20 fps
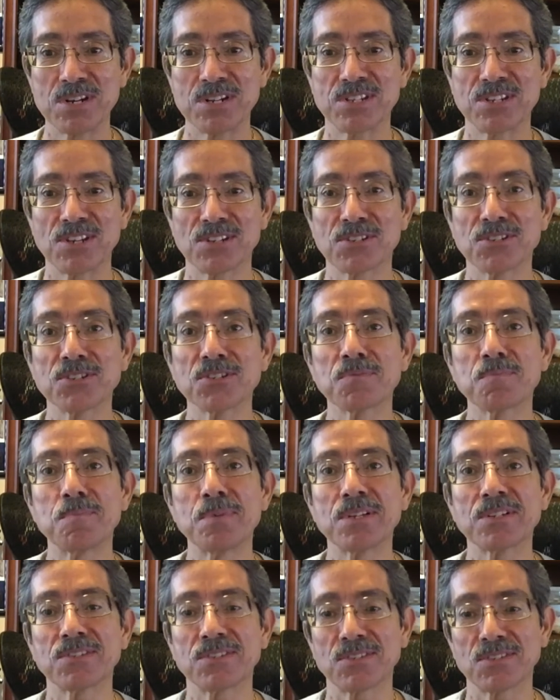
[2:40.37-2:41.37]
it does its
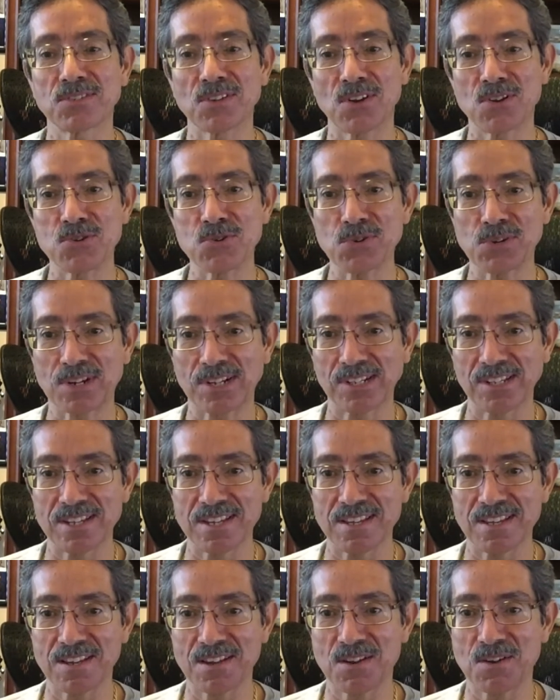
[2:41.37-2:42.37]
business on your
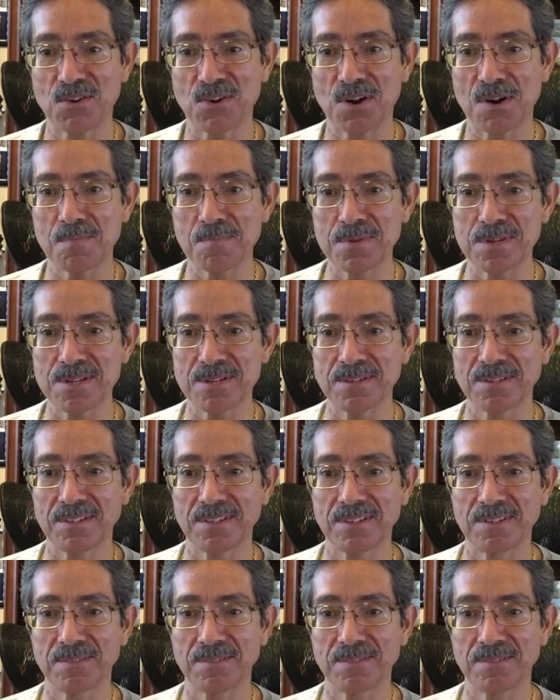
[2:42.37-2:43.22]
clean carpet?